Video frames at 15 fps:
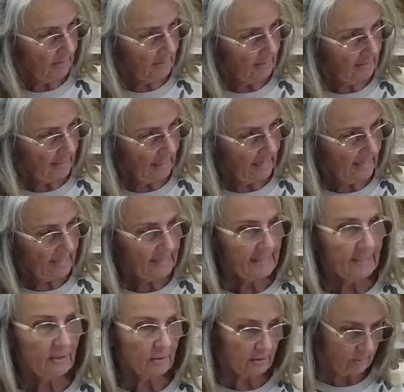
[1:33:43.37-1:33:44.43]
so I kind of
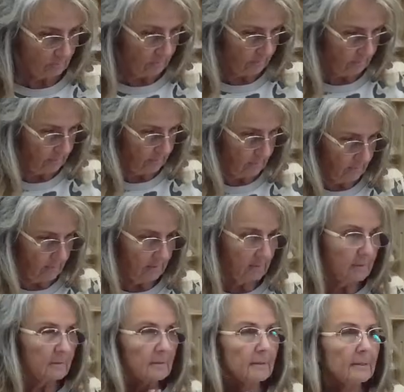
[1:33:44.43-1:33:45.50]
see her little
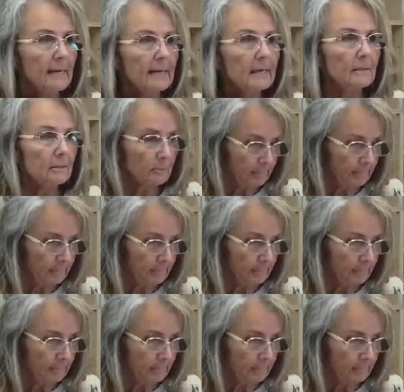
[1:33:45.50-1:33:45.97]
neck a little